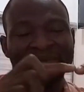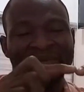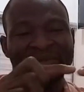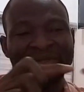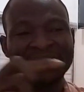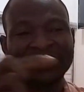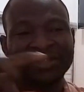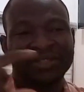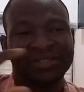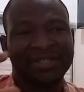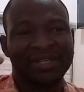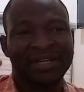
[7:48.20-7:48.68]

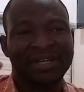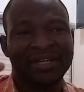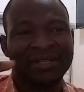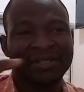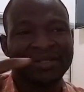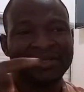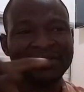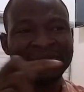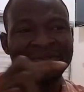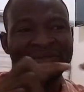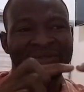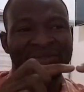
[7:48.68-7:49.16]

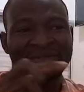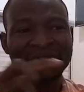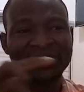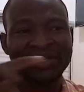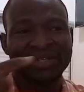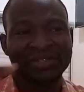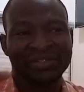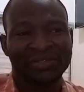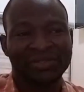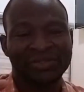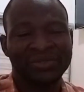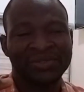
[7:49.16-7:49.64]
crystal
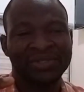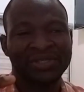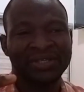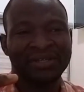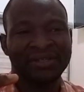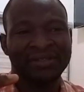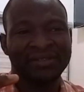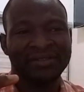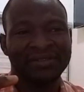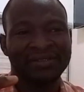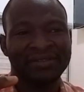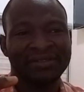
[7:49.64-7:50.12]

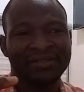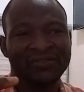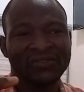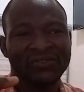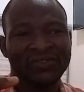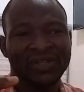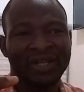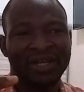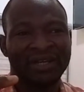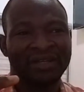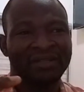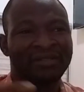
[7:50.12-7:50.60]
transducer,
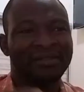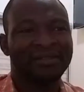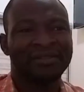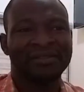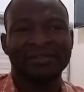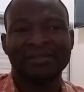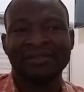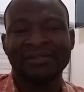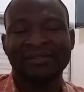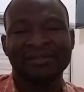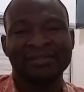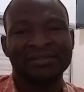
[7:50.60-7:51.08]
and it
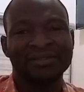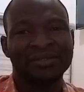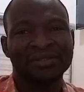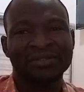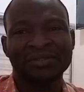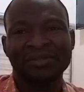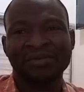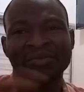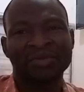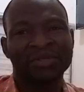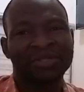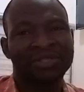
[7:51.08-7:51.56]
is
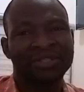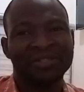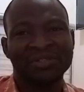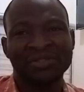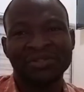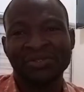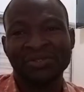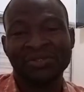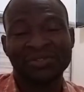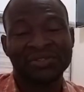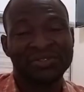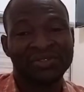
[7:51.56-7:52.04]
not commonly
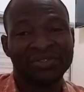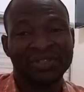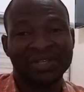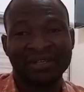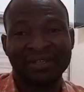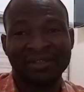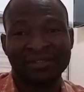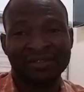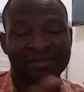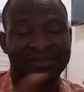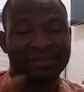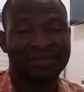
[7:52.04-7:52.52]
used
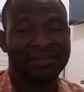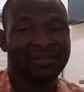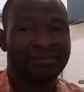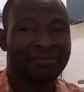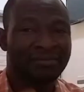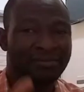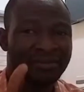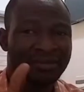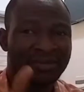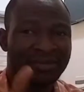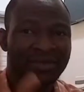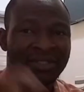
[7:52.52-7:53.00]
today,
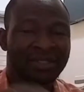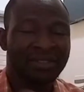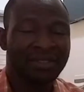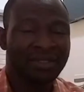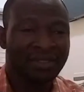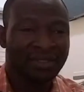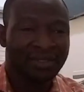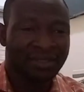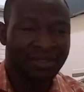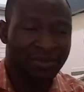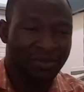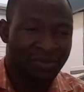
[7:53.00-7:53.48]
so
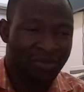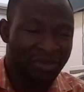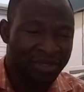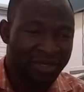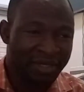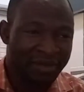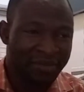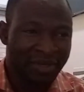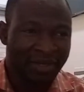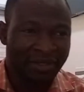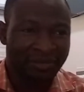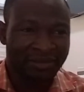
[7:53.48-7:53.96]
don't worry
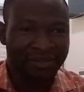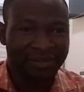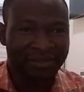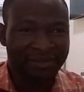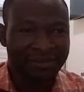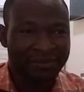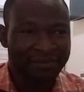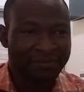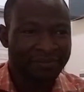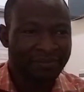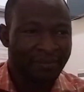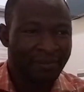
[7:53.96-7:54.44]
about
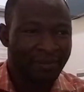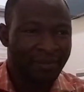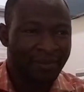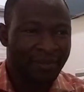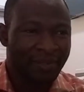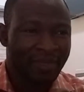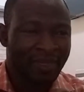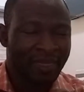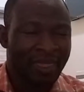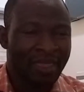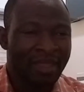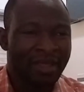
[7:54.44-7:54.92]
it.
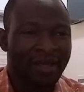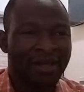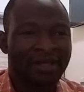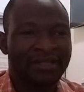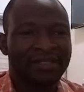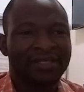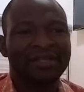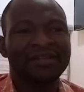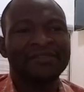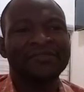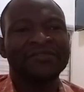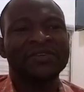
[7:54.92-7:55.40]

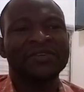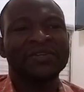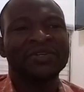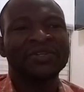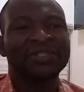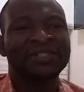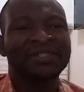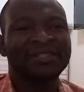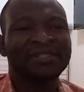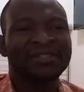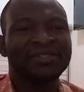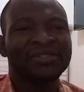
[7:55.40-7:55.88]
External
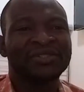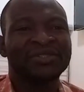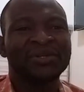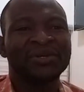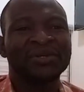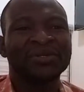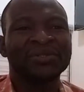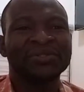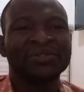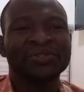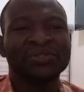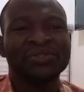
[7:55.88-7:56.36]
focusing is
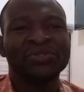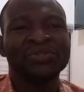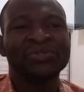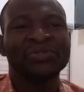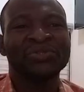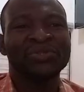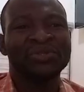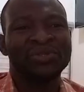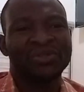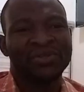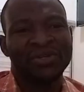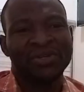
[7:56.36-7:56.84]
done
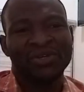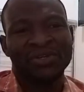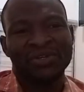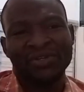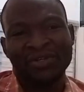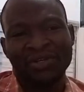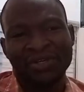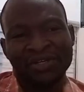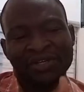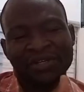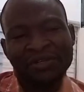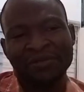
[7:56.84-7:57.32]

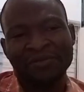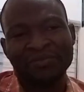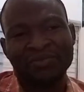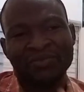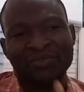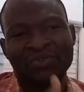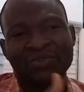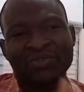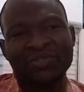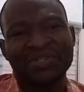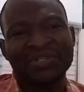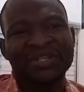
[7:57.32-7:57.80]

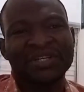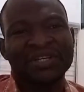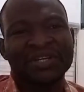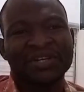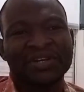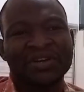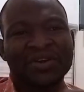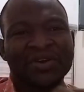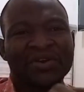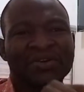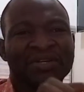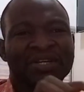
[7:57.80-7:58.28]
using a
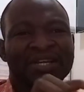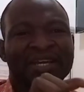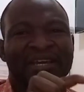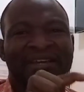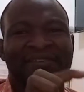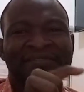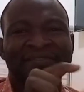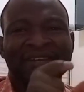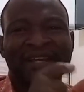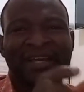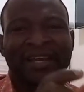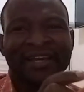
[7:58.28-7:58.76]

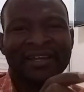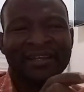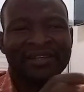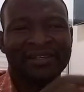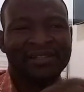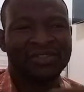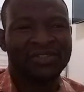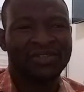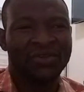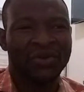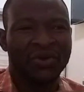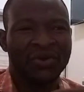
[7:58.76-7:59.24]
concave
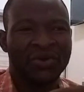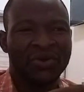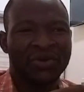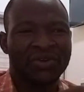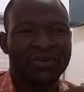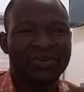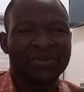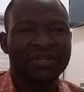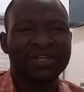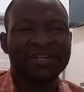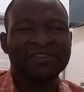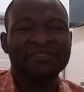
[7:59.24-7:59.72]
lens or
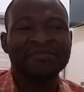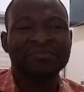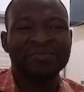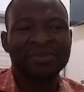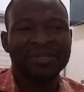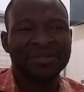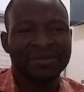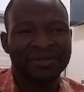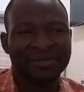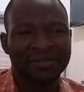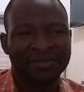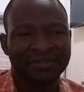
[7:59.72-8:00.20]
concave
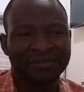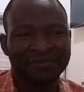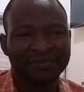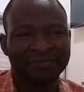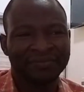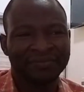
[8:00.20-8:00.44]
mirror.